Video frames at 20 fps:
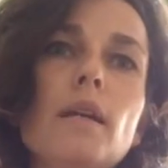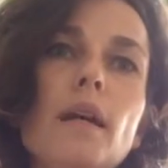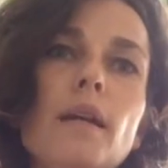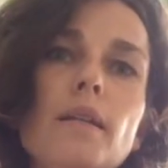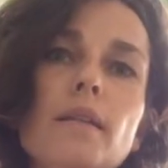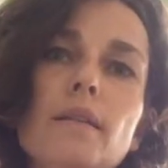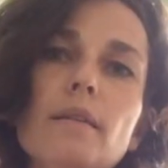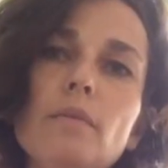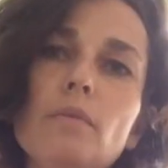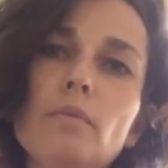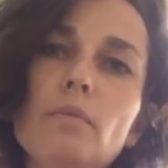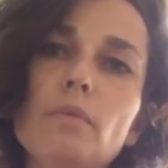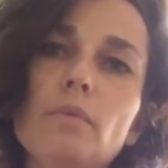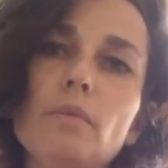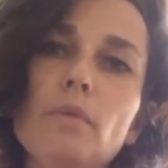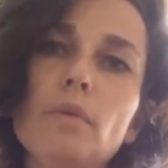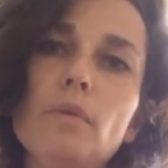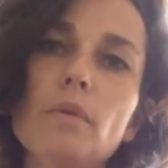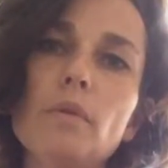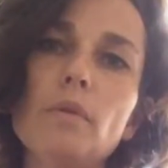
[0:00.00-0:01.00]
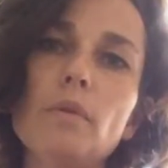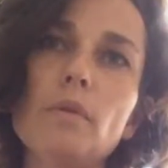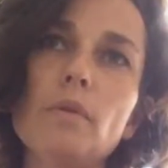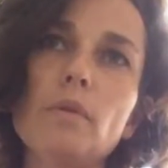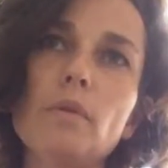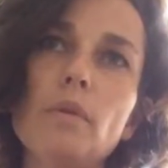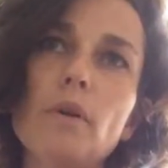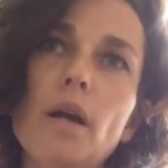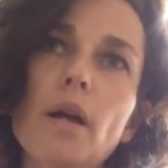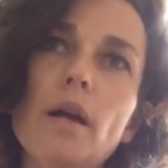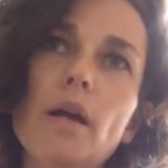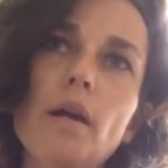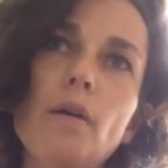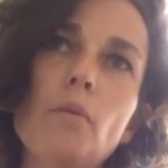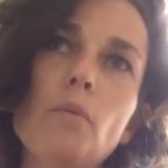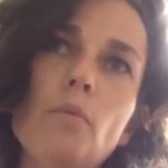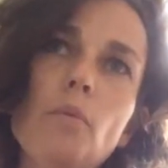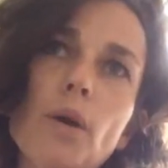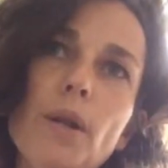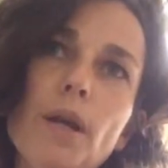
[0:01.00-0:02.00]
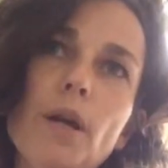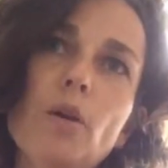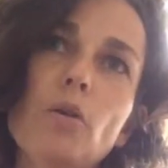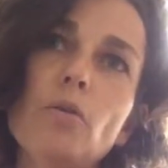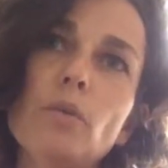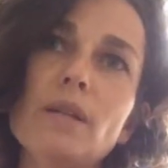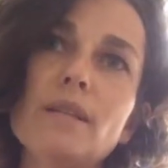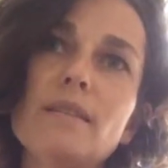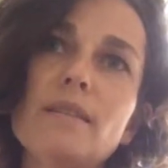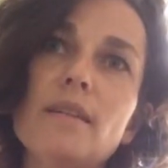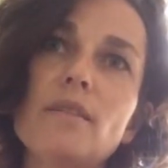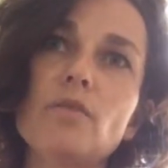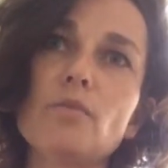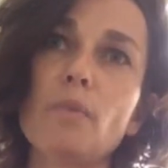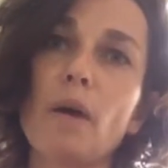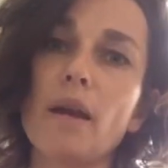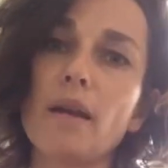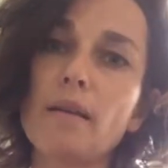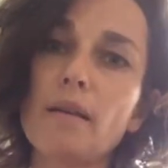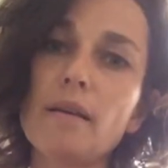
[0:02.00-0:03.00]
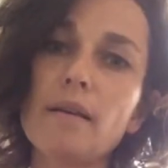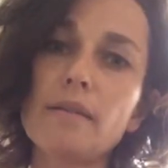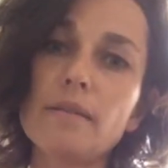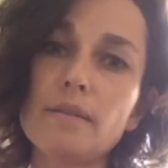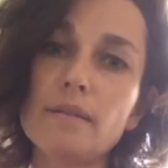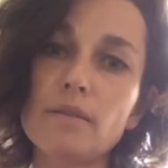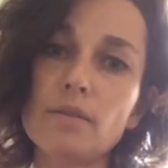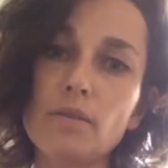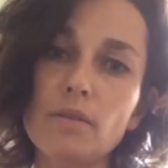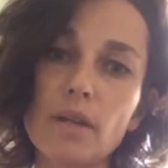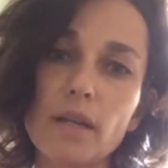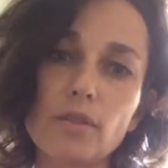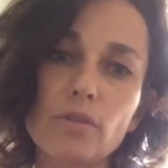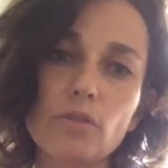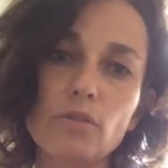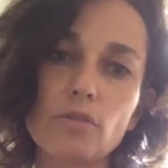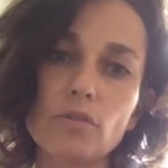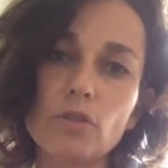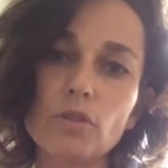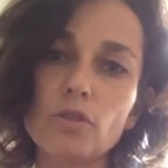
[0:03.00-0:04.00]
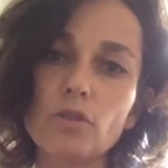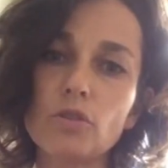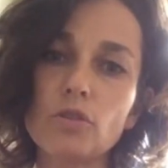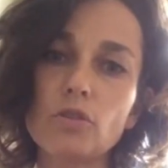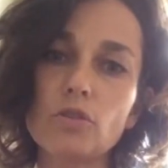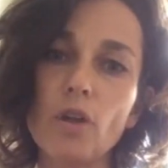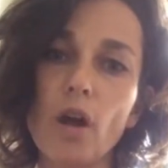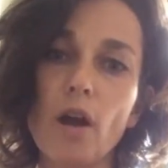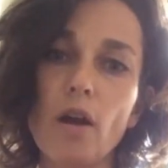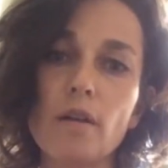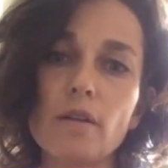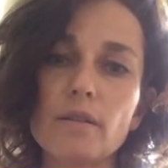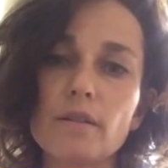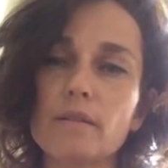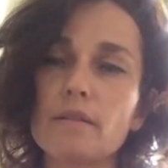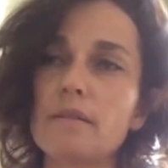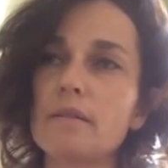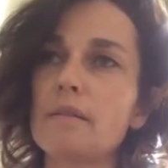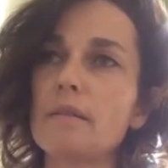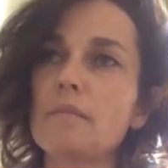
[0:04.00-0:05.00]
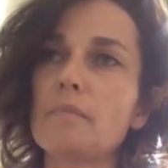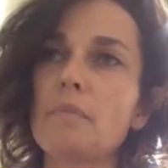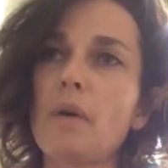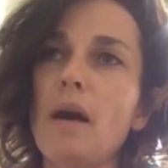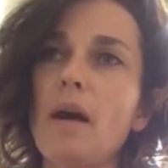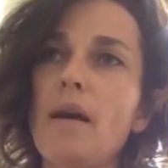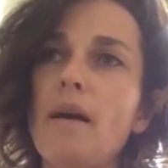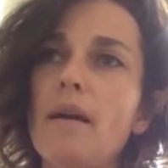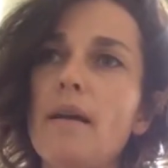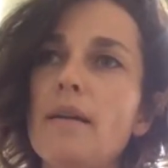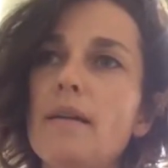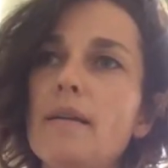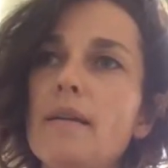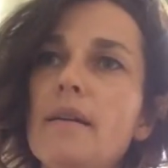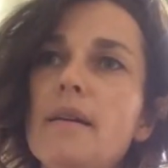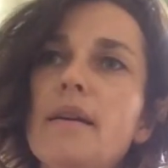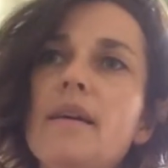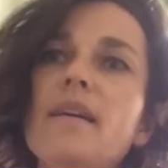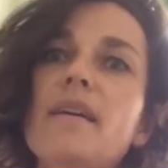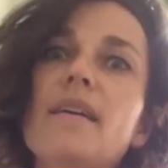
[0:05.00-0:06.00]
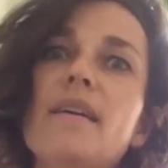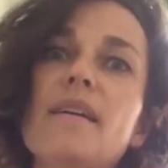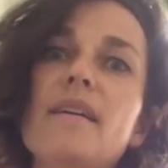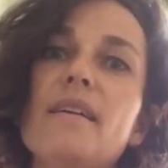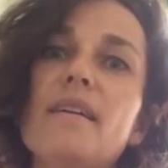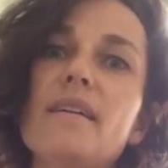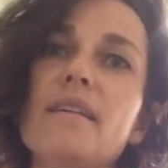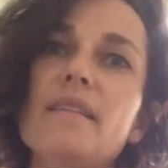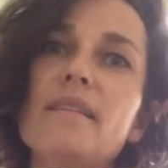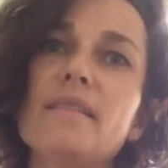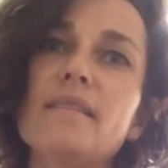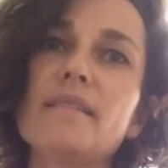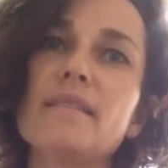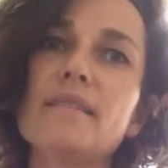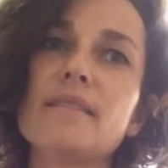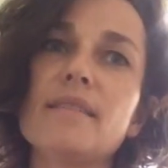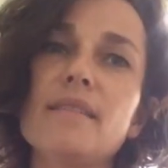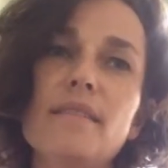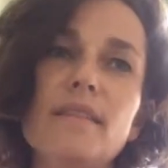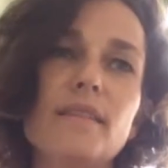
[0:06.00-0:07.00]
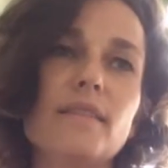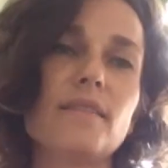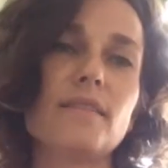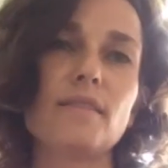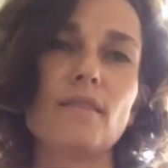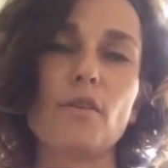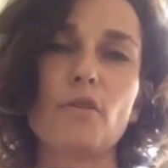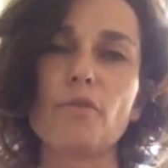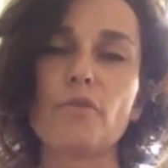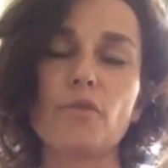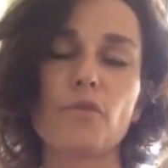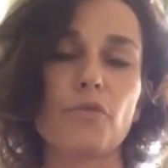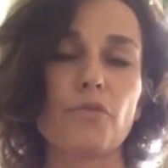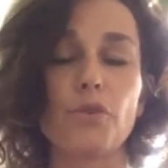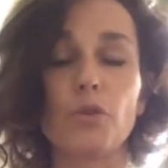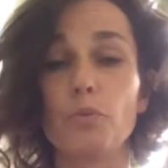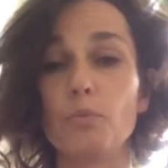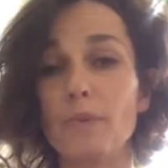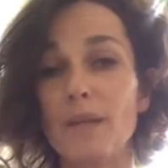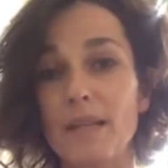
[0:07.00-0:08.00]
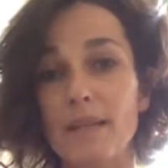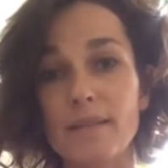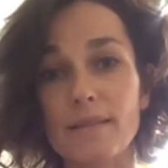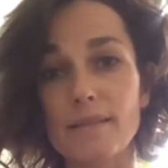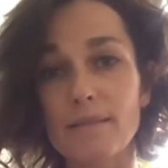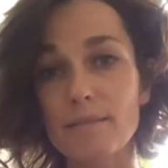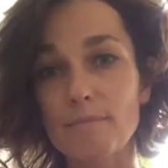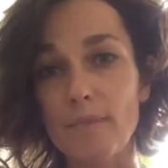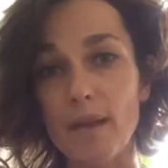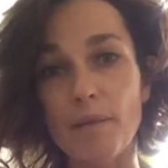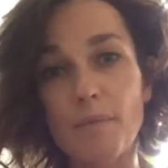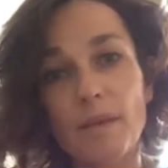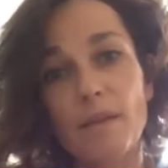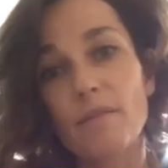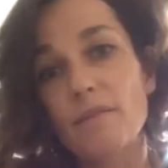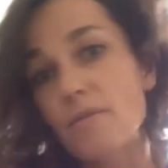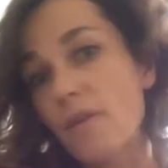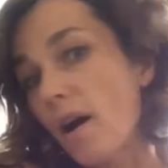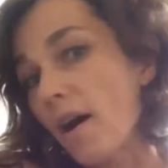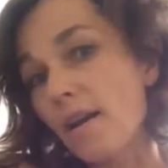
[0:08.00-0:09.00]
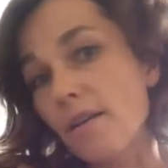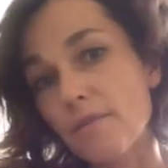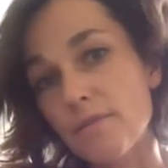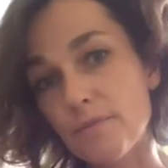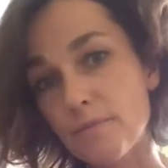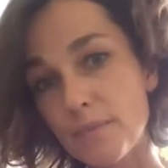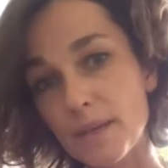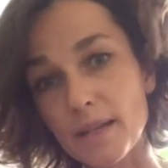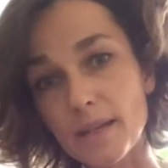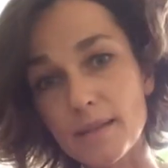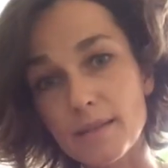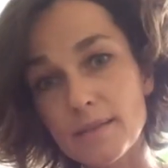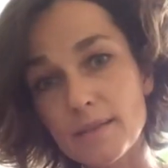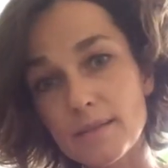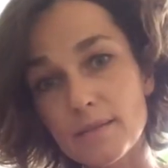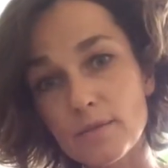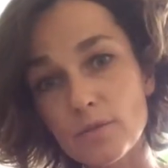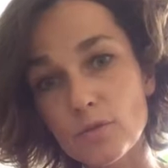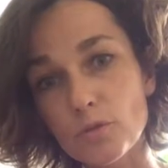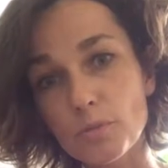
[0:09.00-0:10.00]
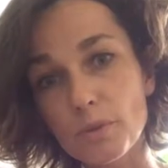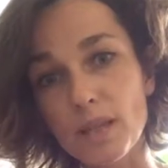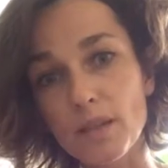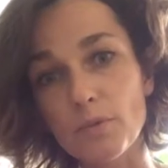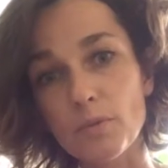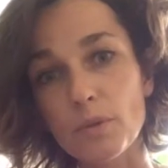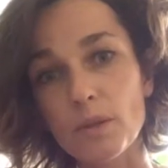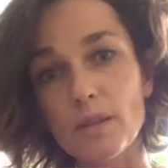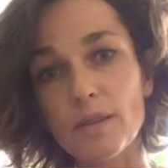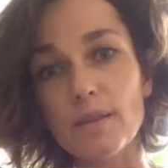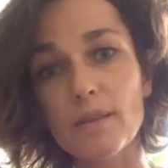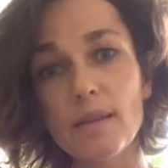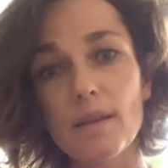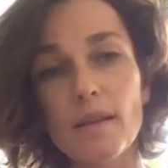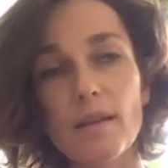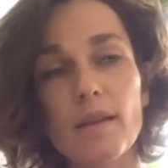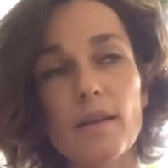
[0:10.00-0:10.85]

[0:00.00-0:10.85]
And what I always say to my clients is, okay, so just start by sitting still for a few minutes, maybe 5 minutes to begin with.